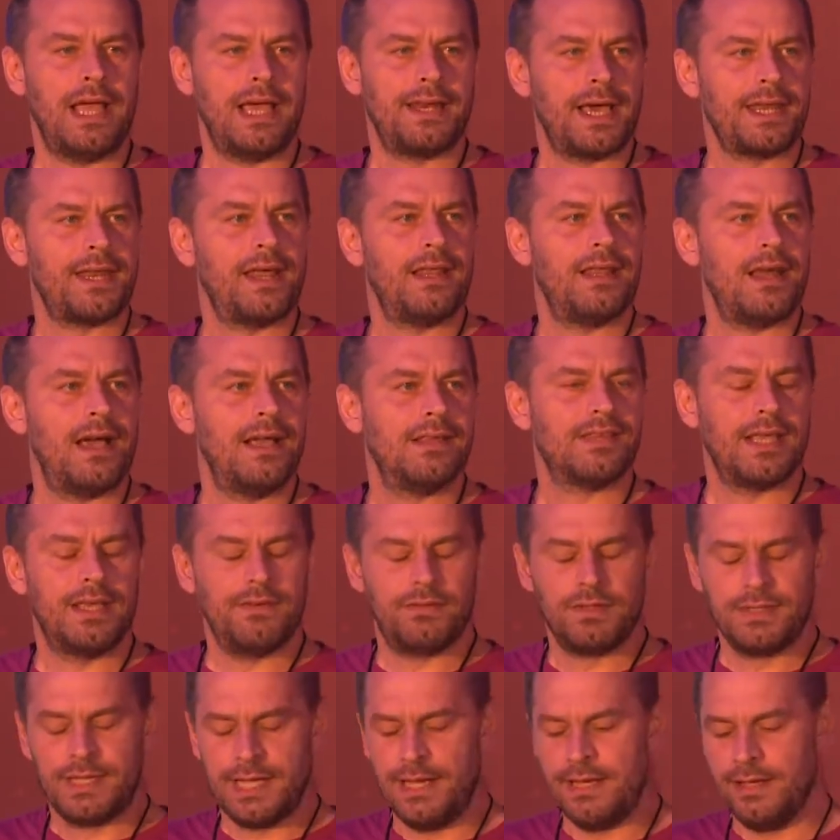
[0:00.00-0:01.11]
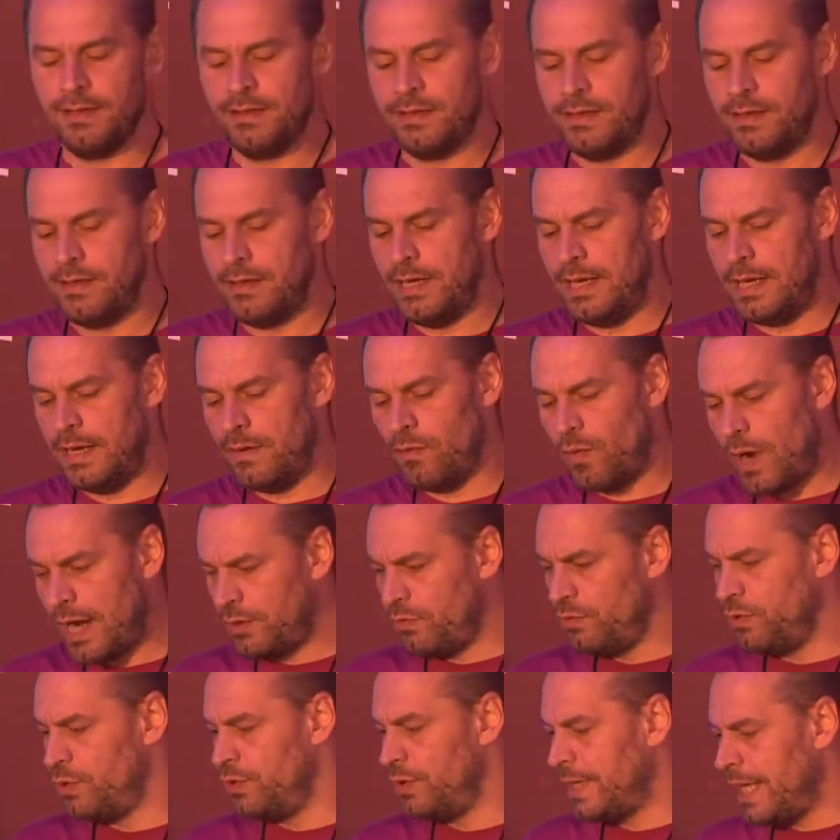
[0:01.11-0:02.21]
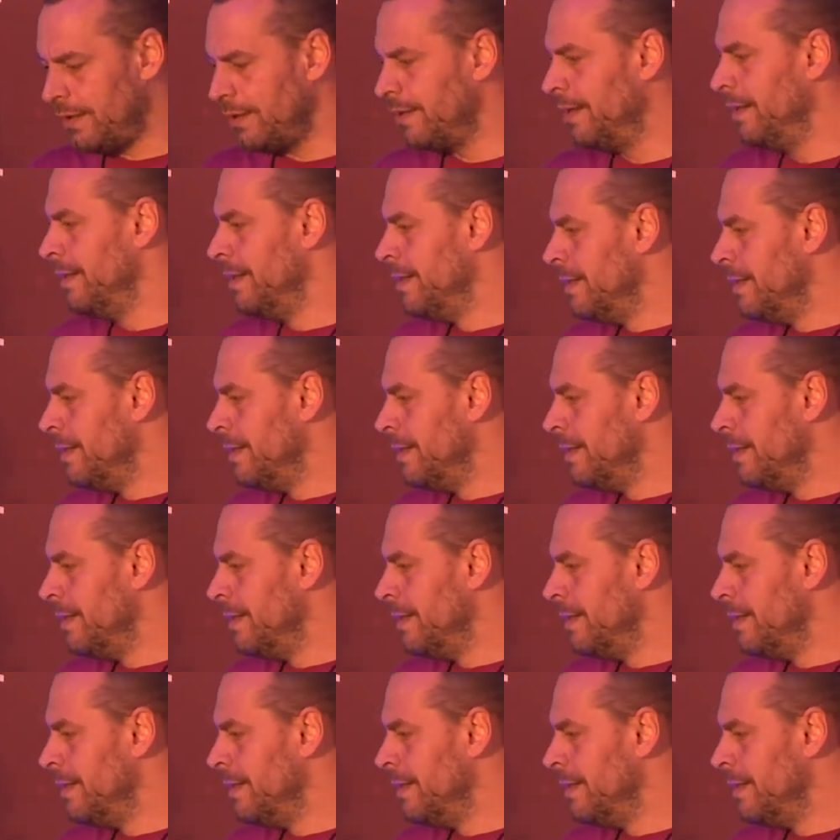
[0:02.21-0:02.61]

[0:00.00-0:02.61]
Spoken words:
and analyze every day. Why do we do that?